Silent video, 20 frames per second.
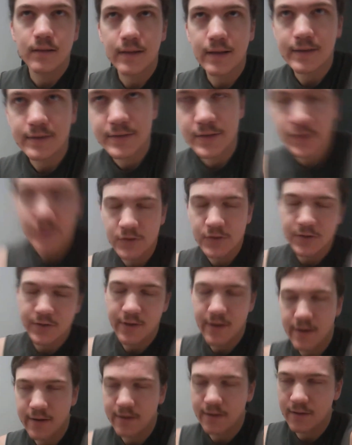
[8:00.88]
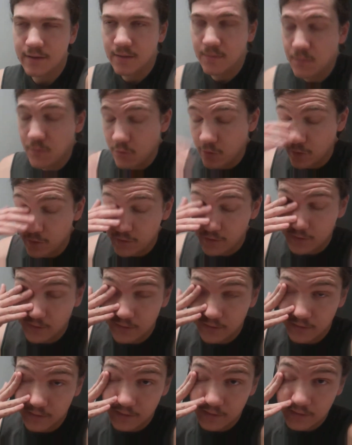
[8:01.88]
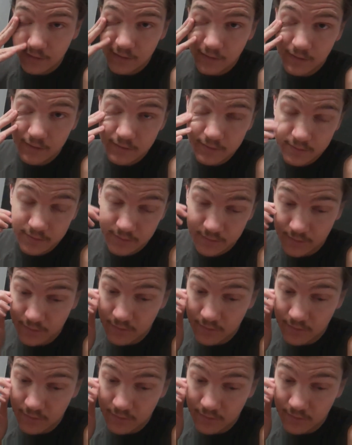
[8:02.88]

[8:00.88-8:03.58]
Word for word: like six o'clock in the morning,